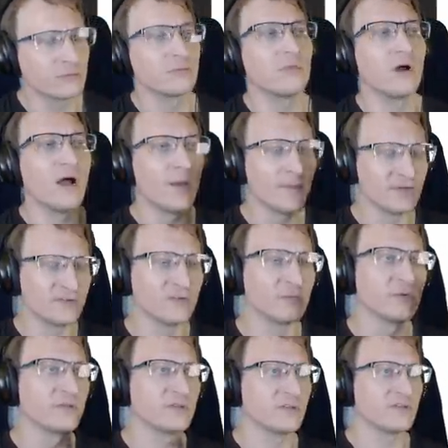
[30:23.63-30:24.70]
I'm
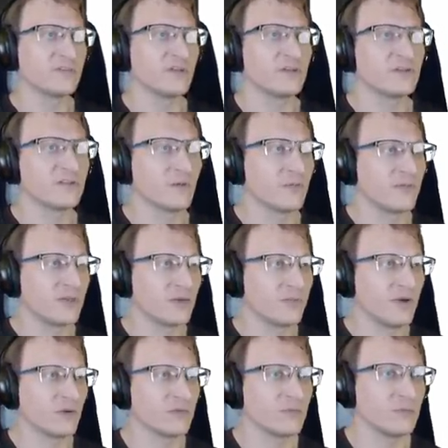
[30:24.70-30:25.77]
assuming this says something
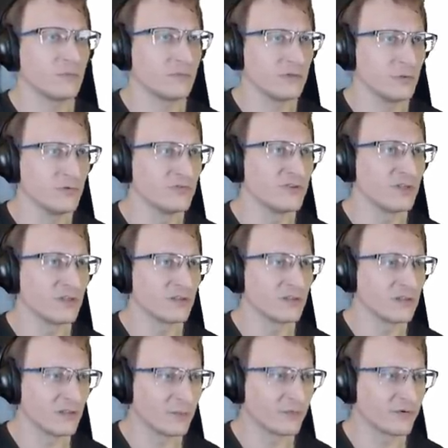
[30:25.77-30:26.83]
about using the
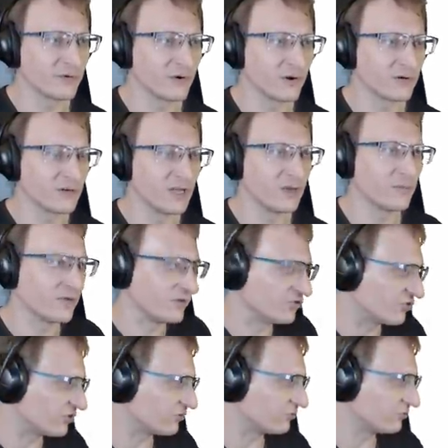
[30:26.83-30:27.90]
Lumberyard game
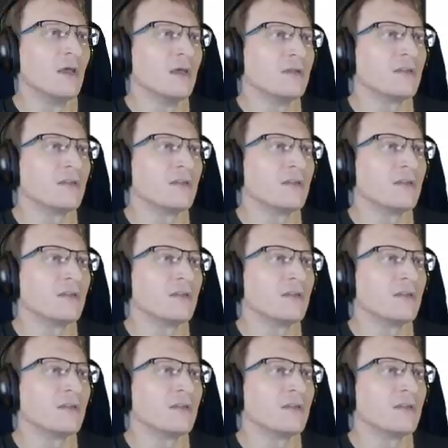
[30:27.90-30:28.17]
engine.